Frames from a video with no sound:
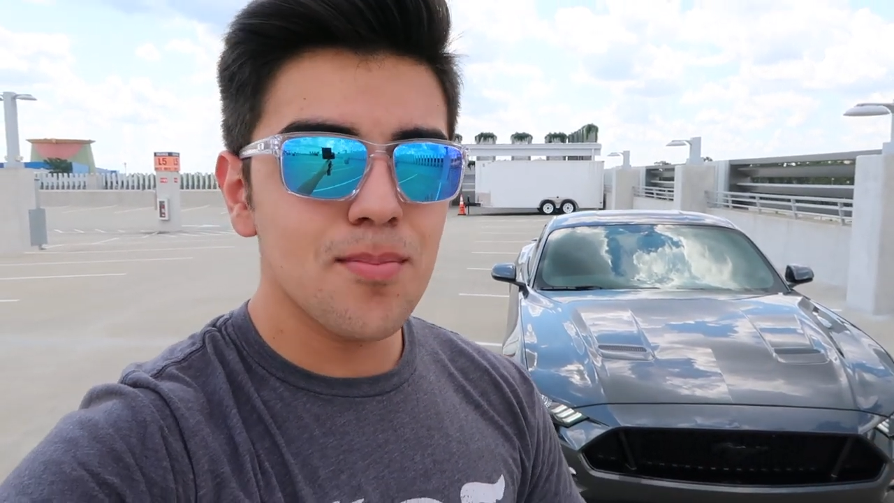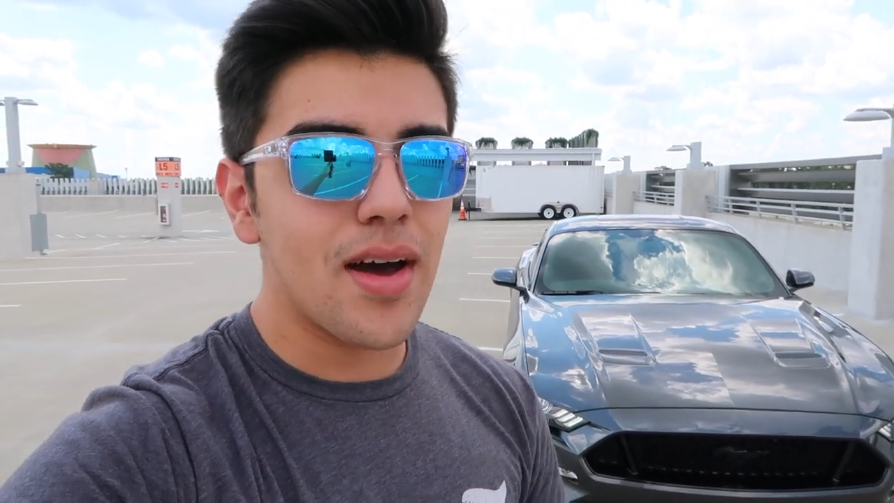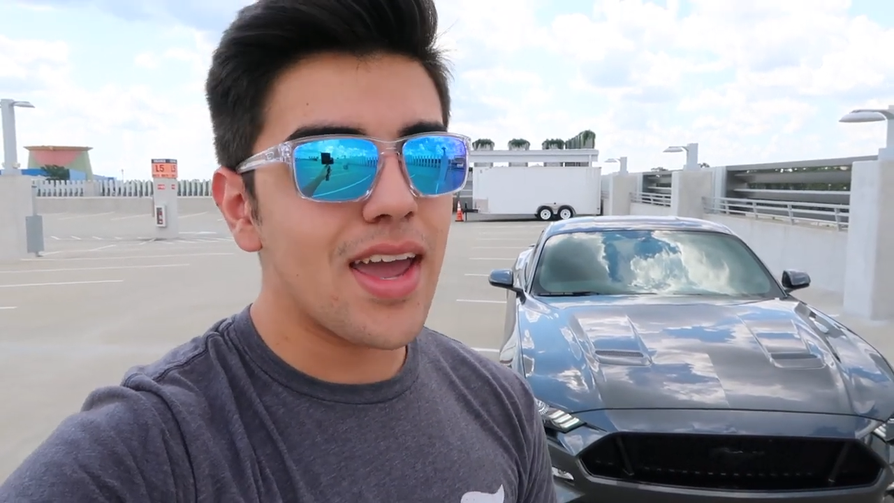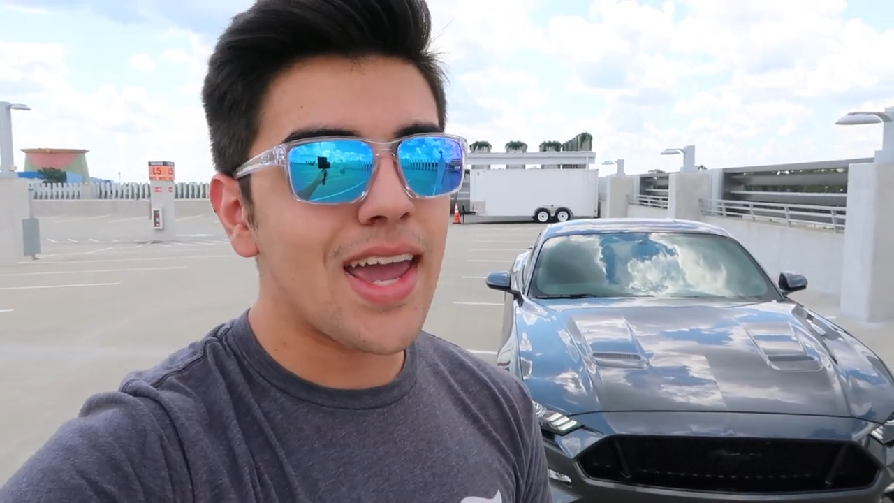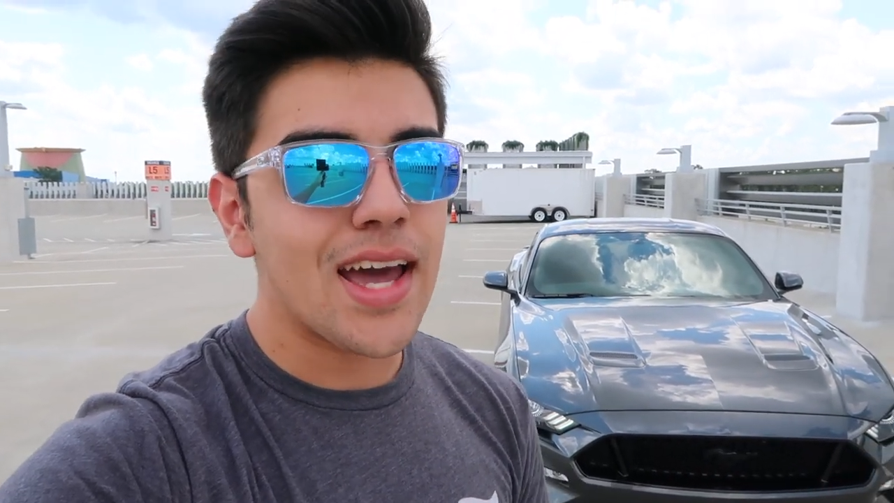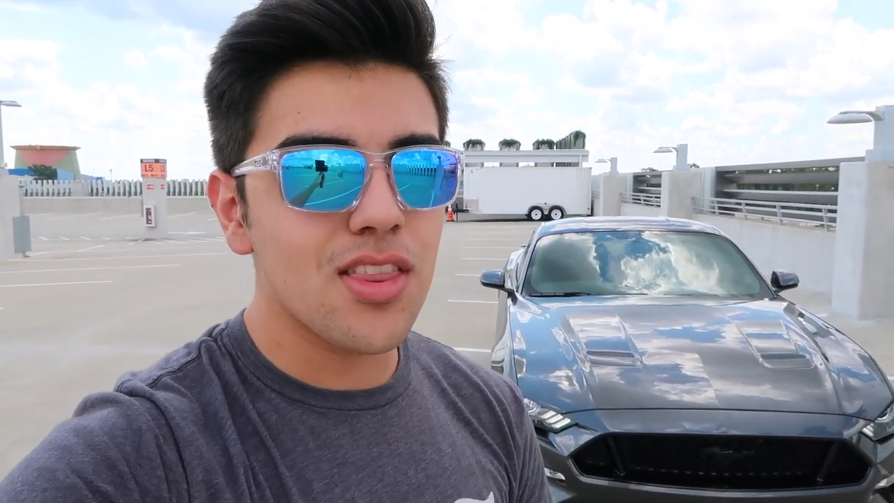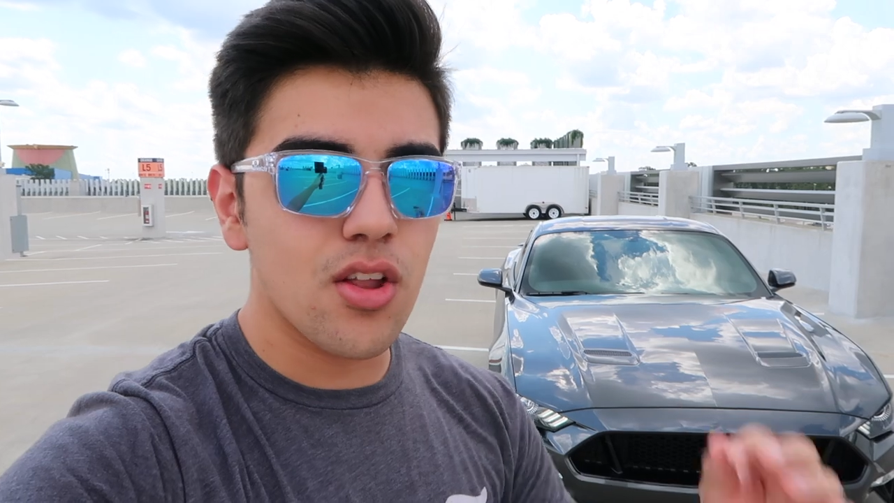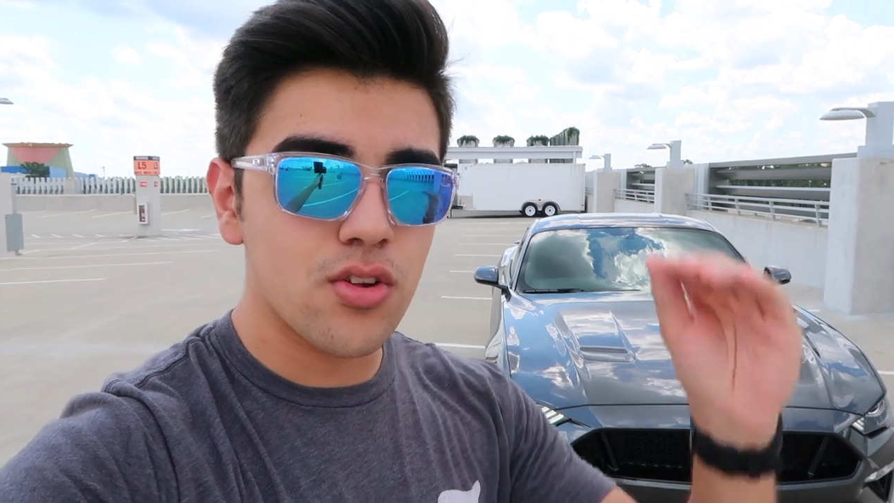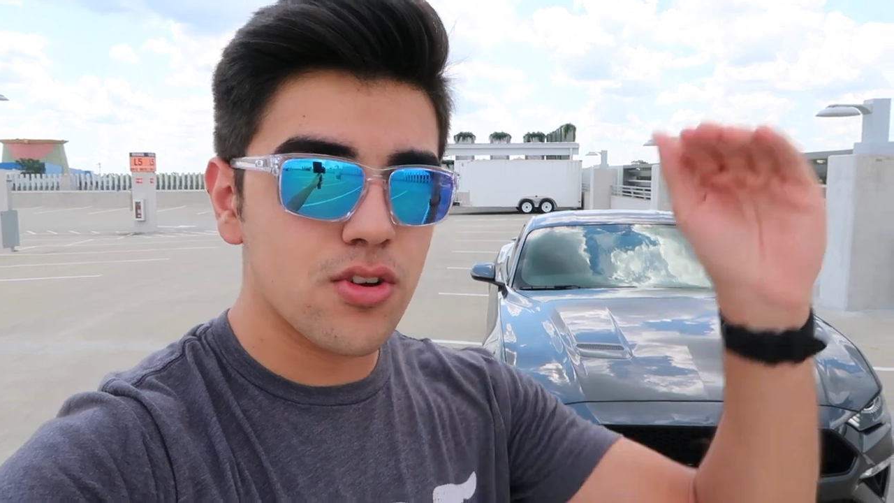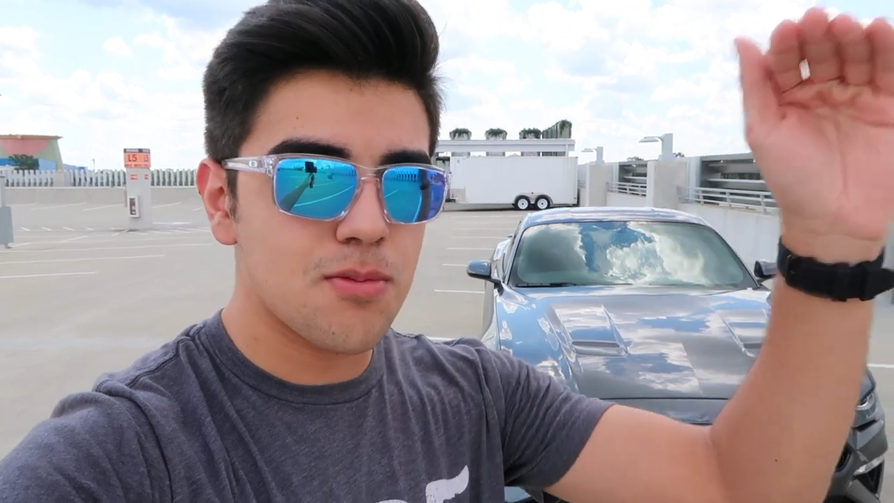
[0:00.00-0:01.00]
but it had the
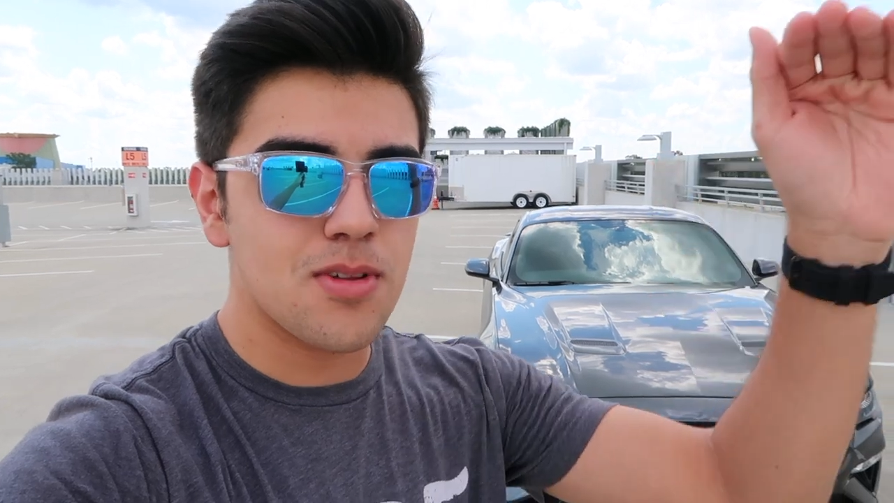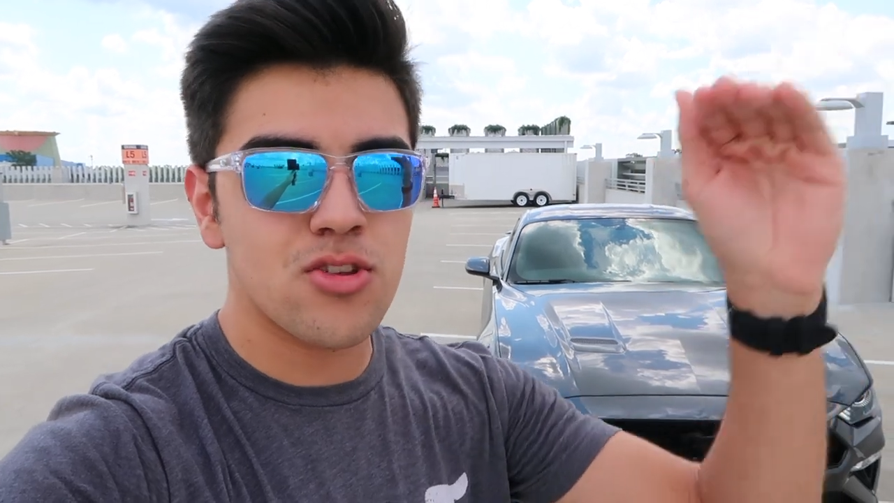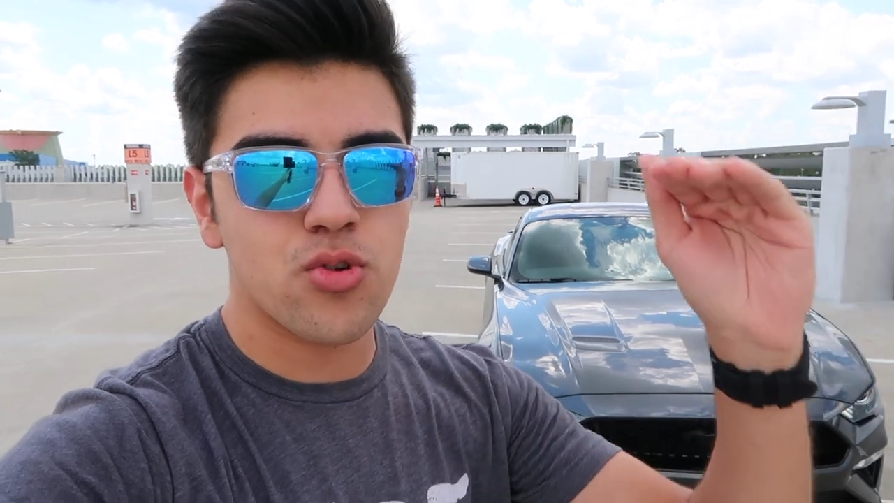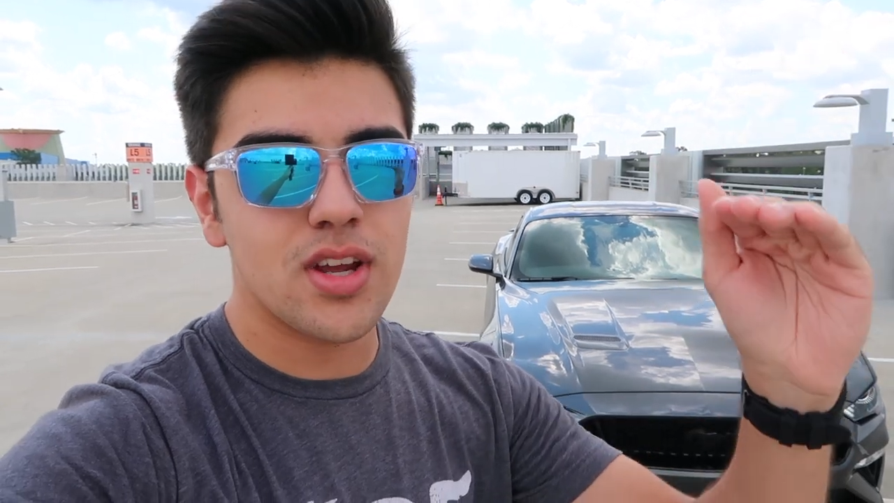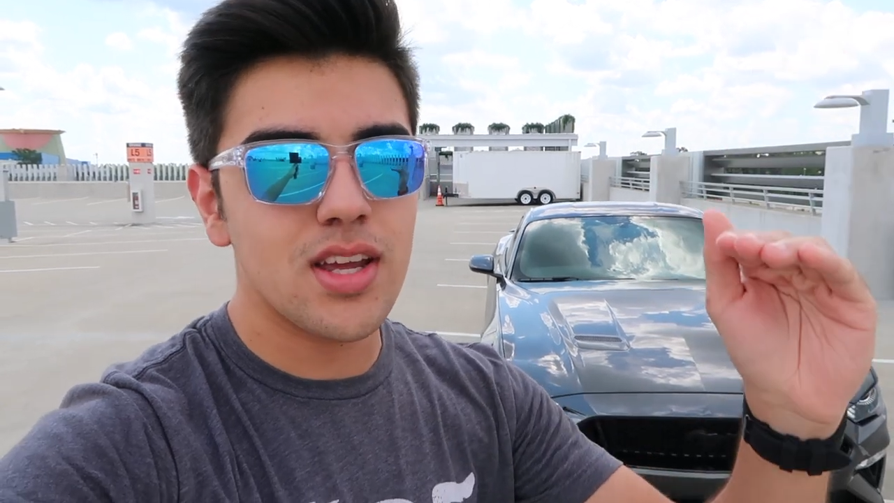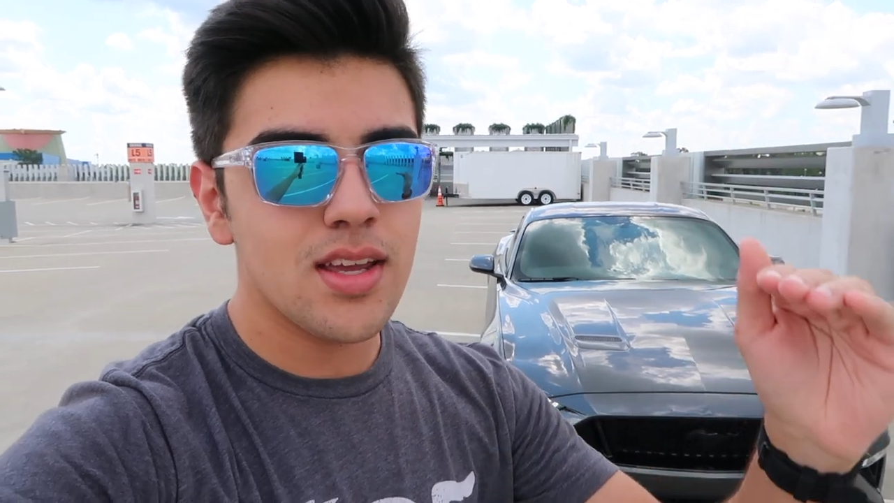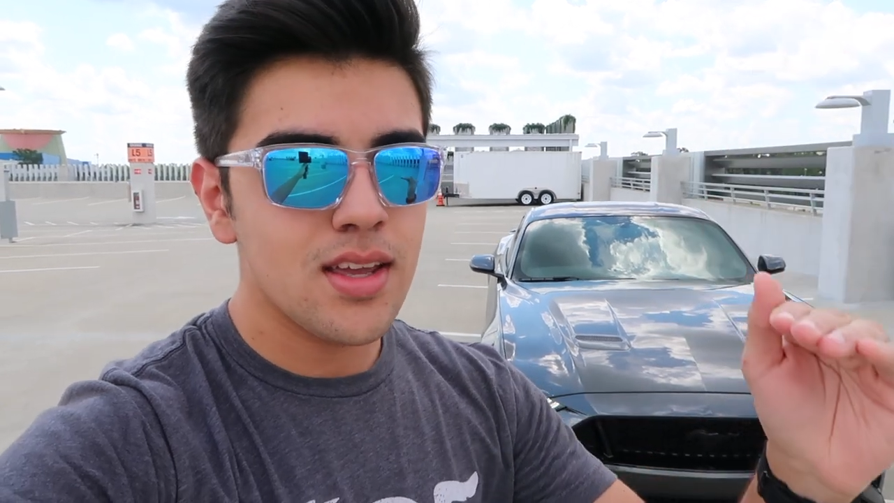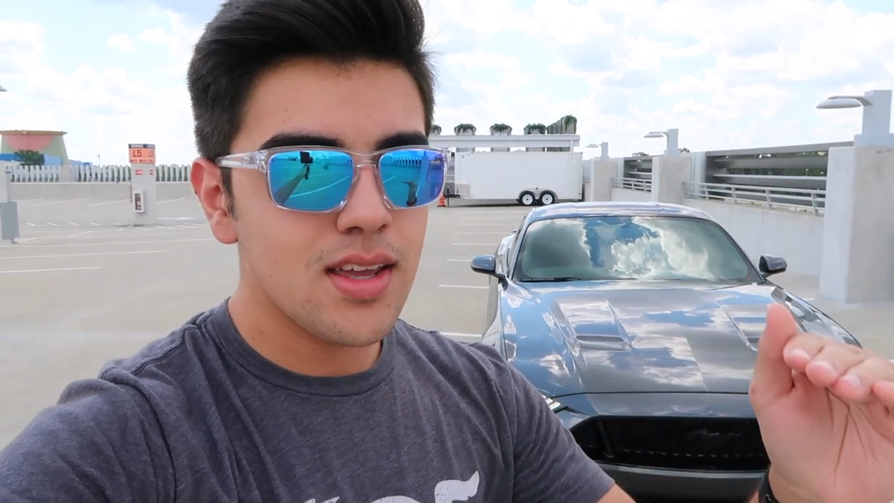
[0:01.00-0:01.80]
little Christmas tree